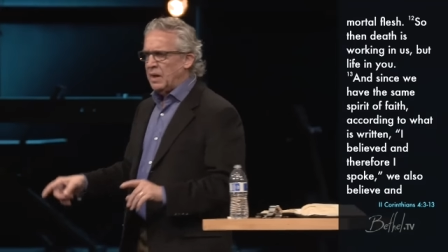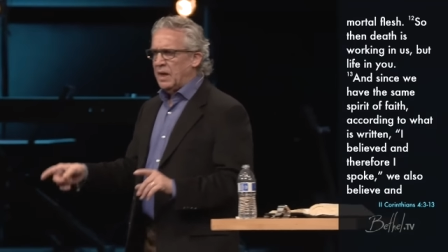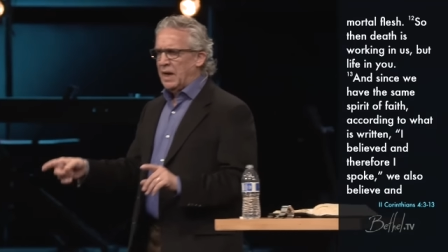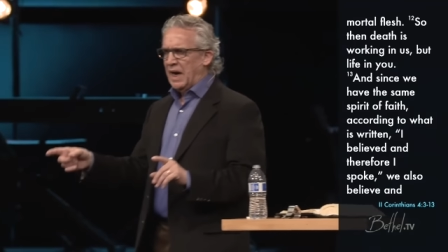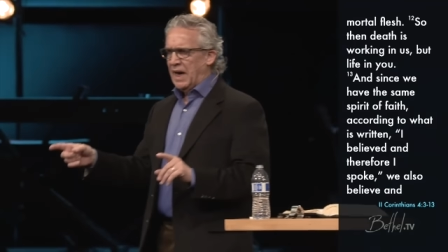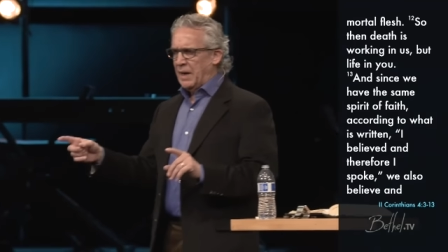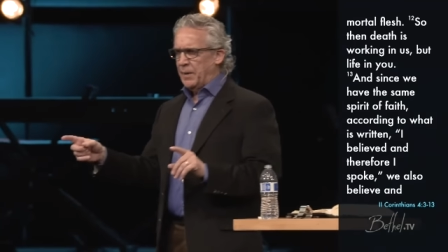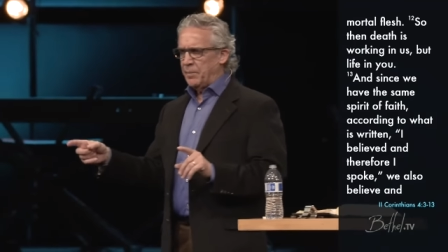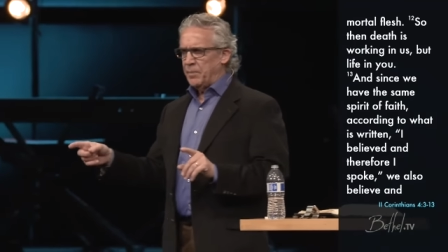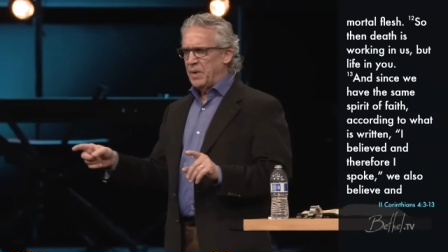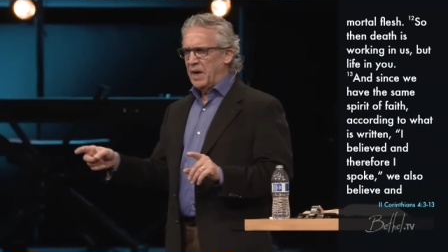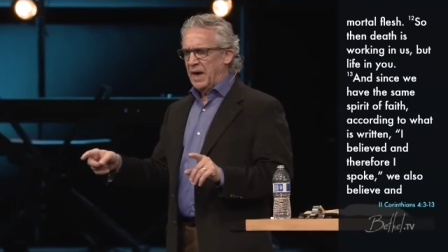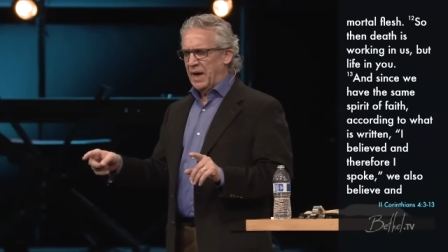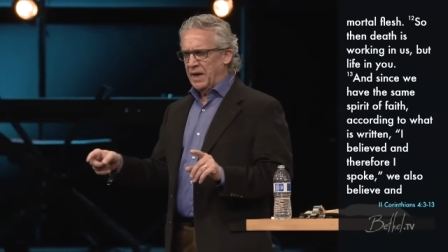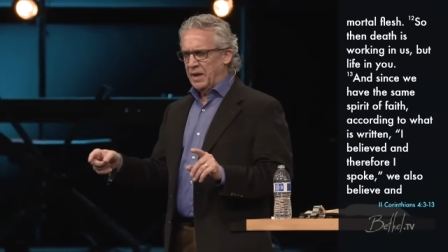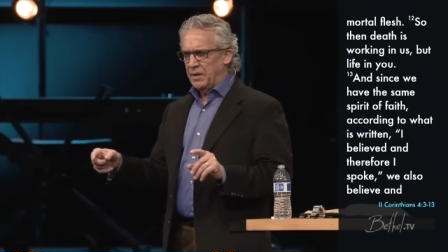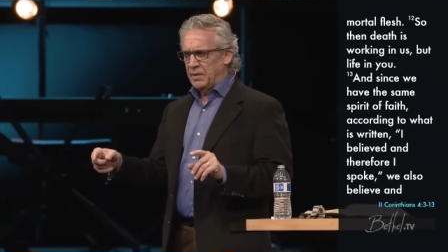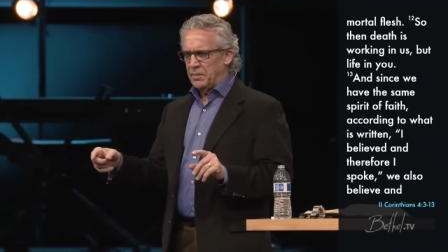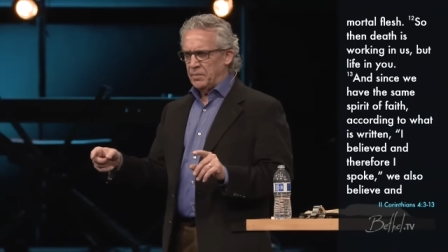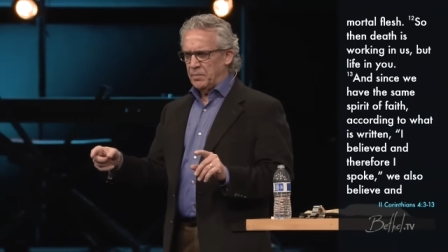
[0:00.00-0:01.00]

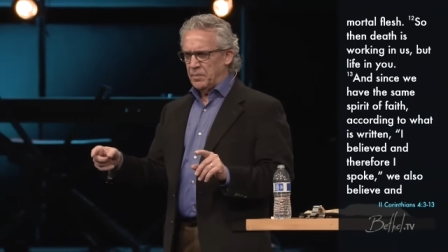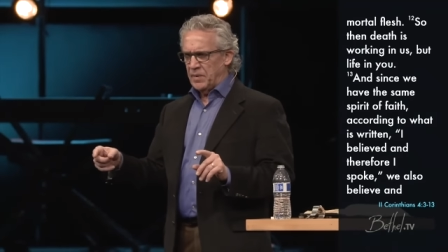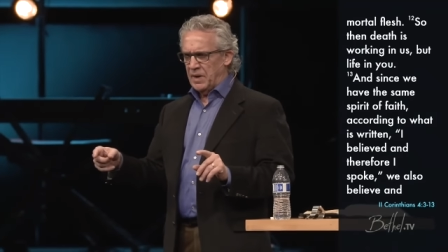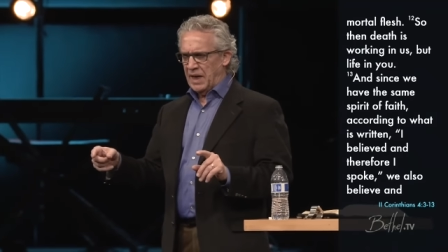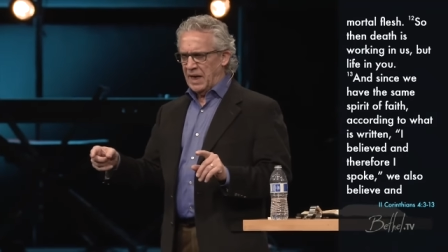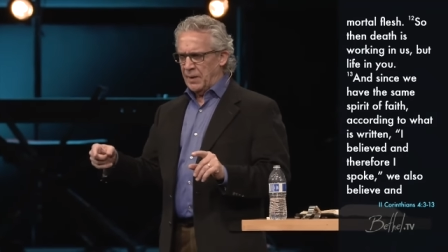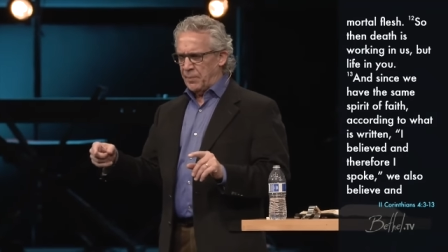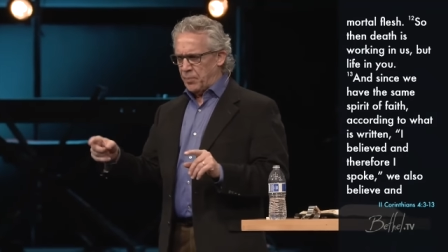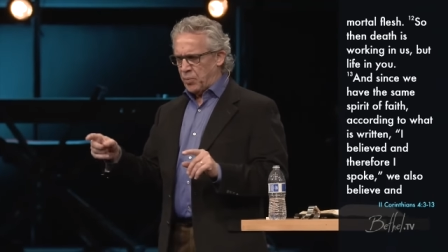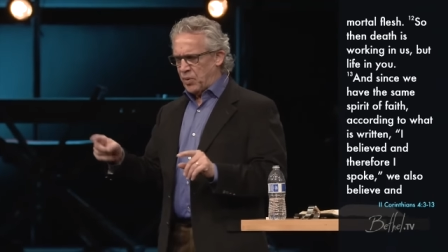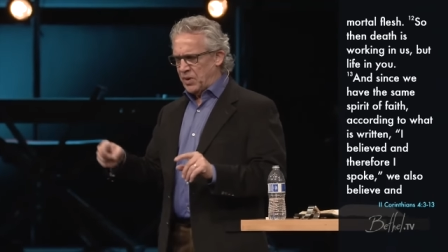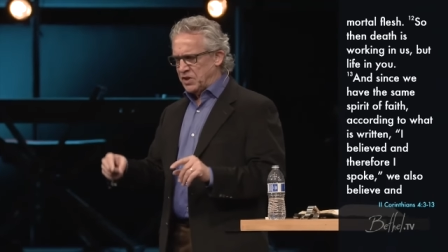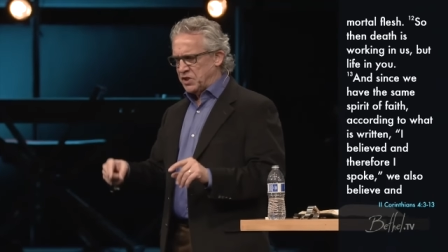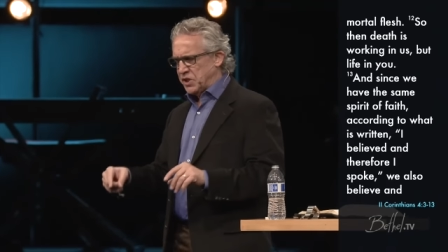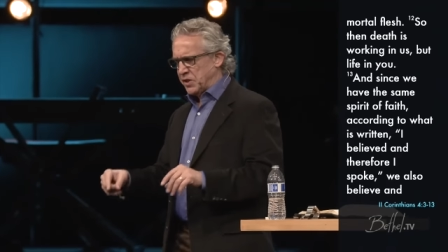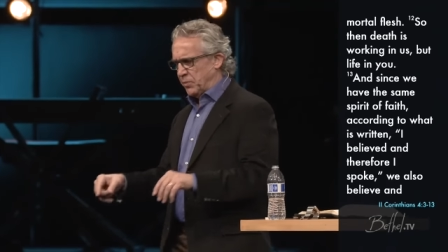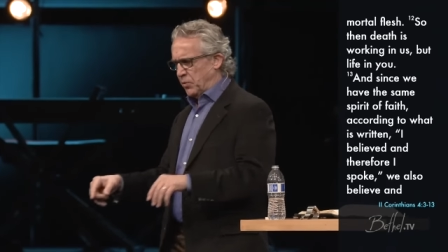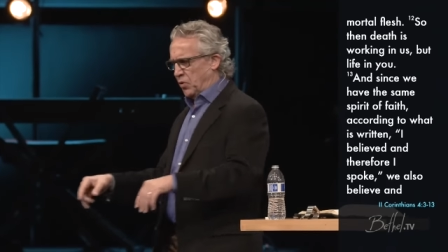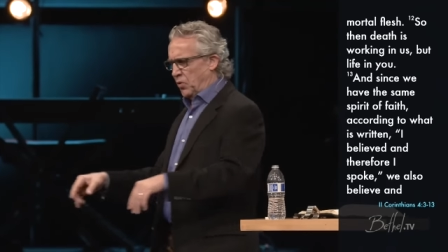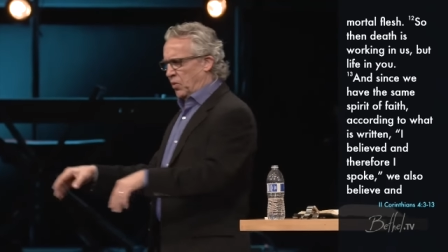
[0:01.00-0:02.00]
a
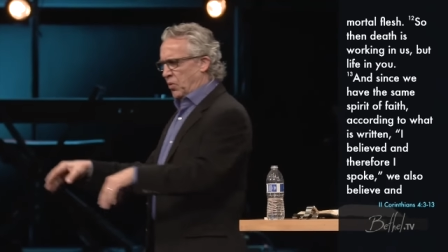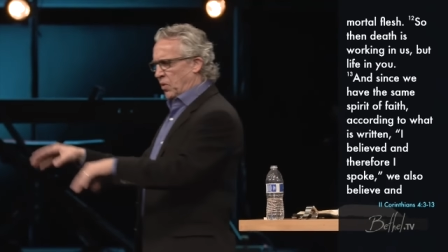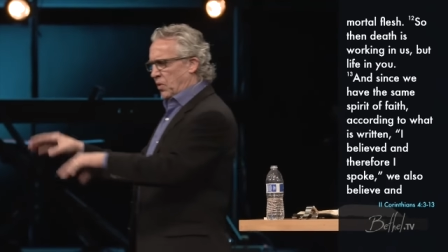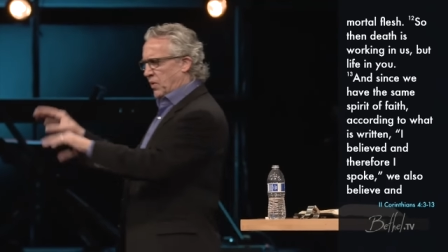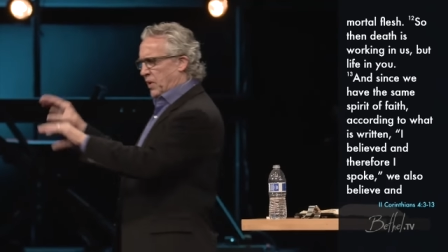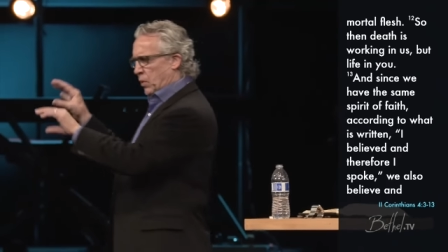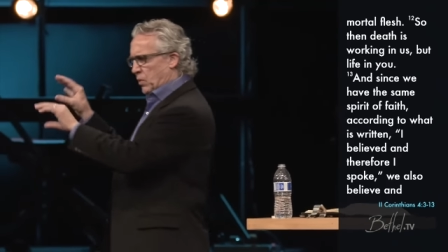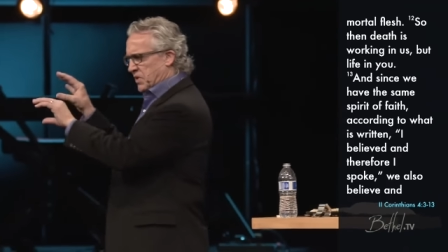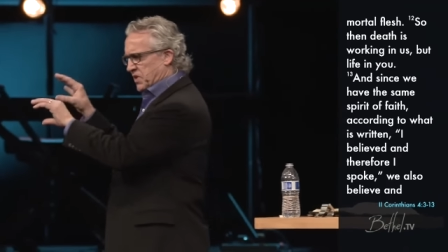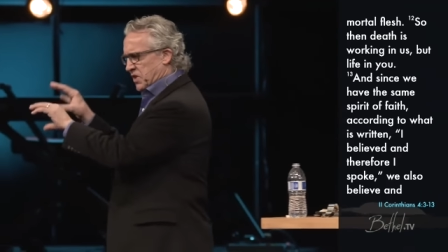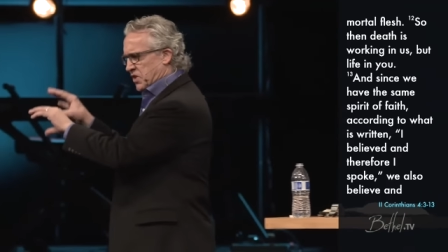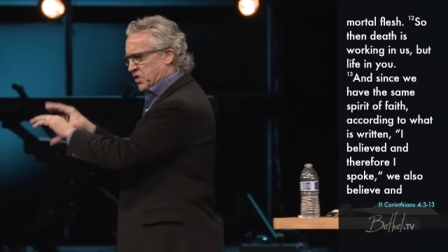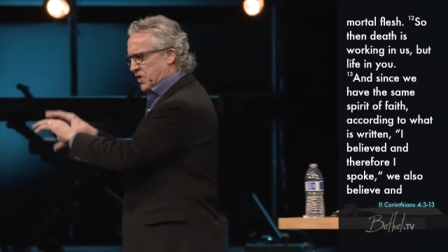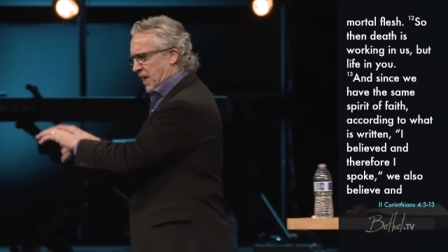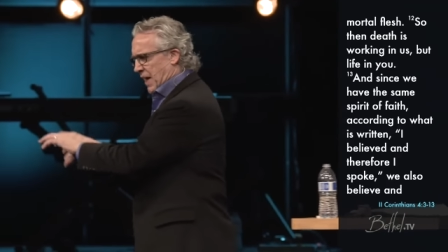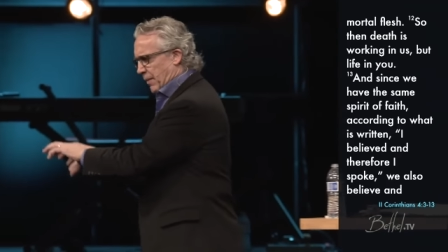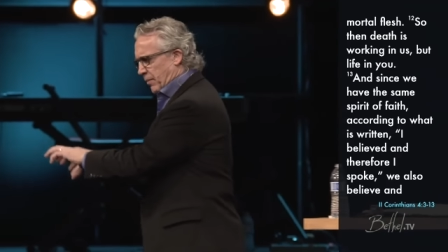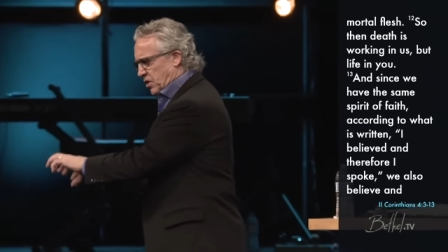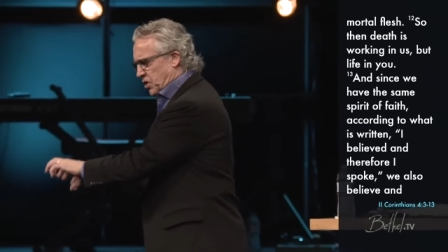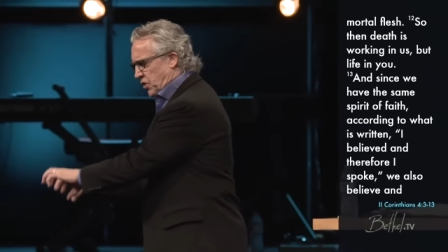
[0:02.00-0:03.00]
principle that was
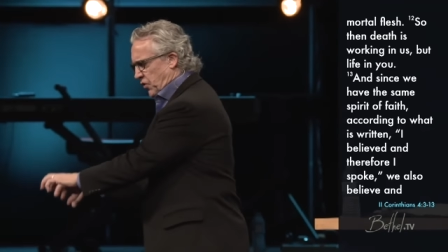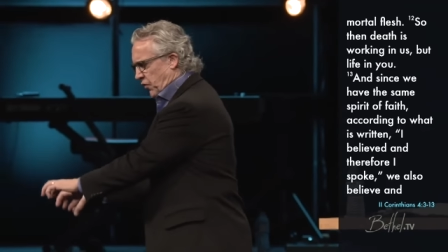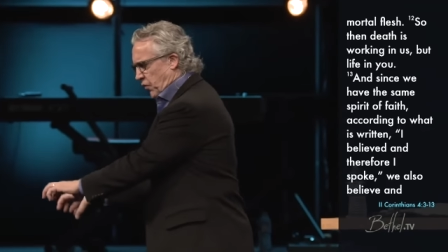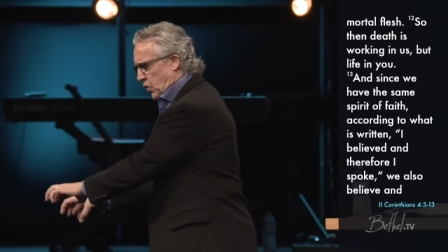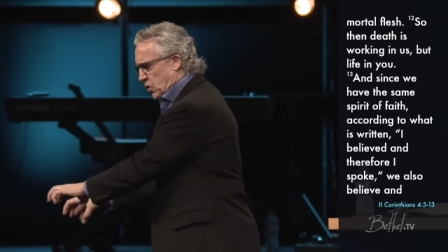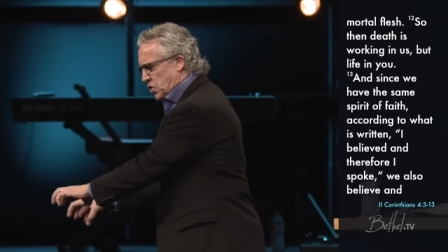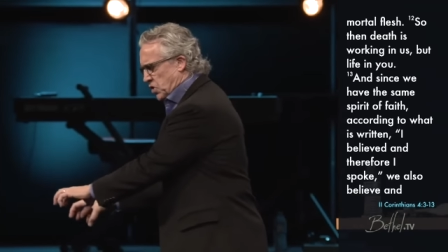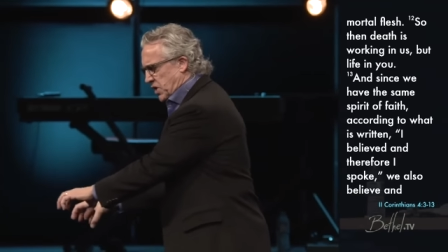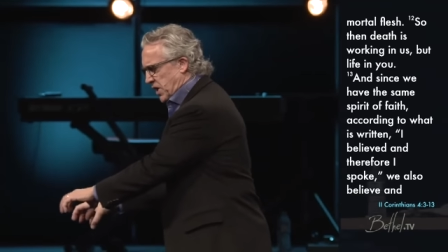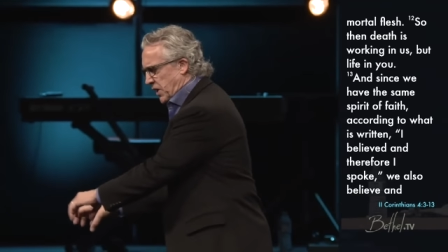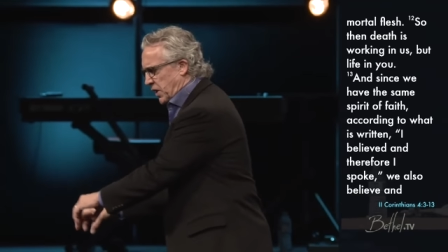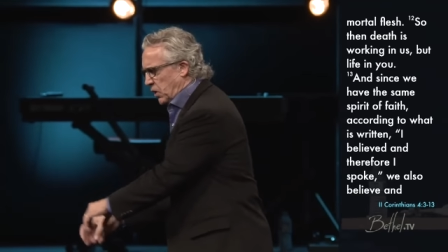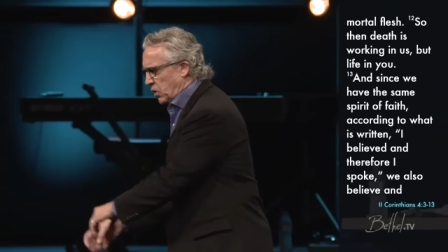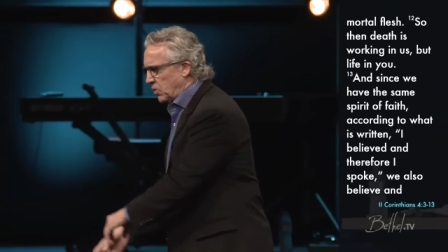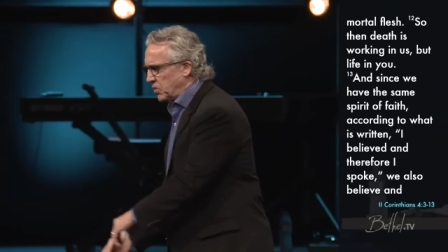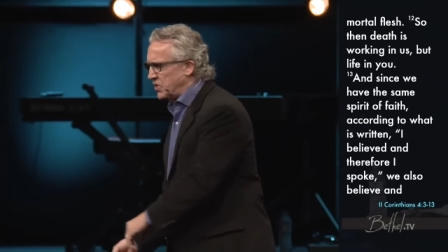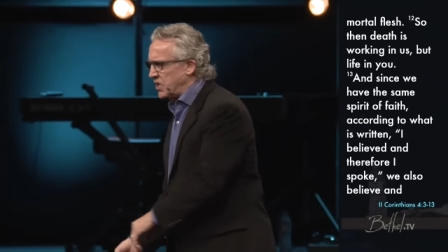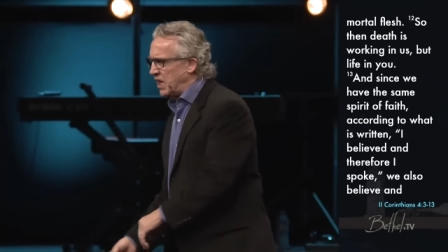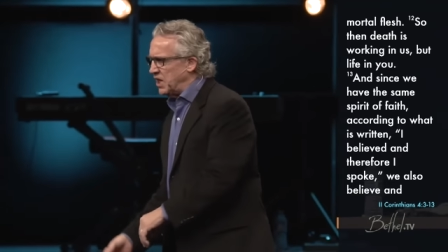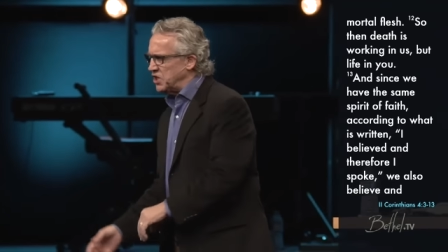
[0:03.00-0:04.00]
established first in the Old
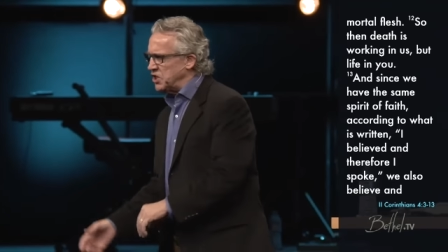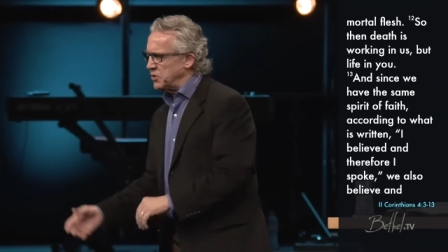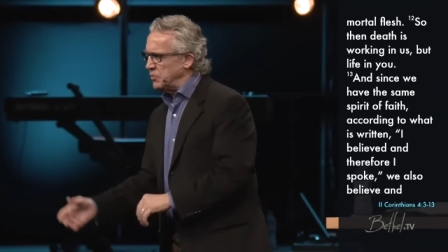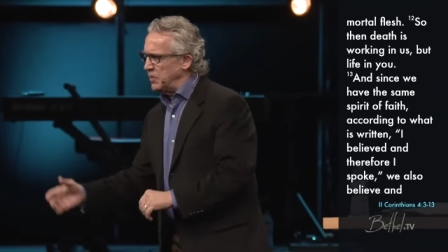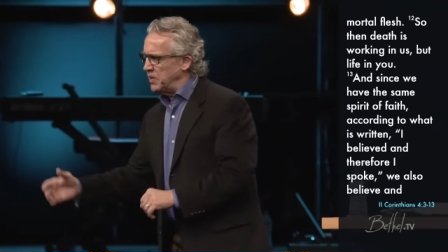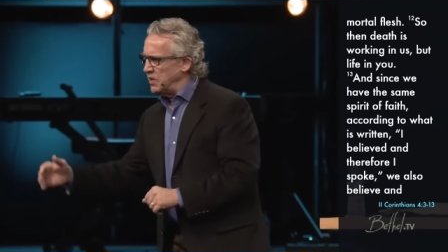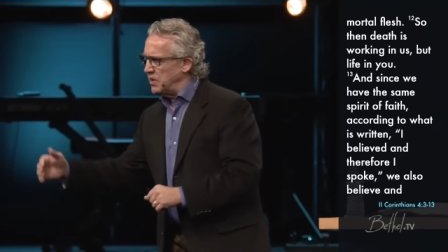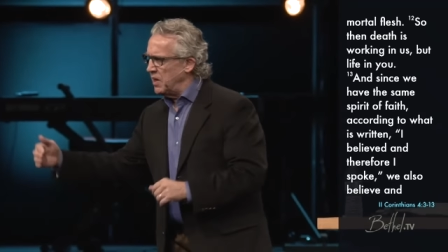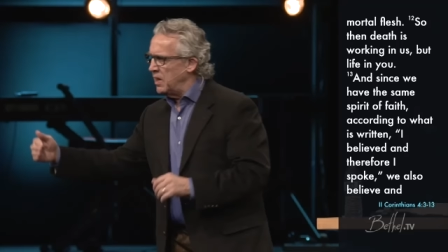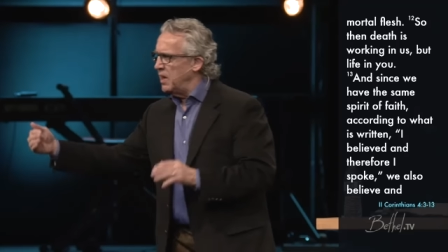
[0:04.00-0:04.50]
Testament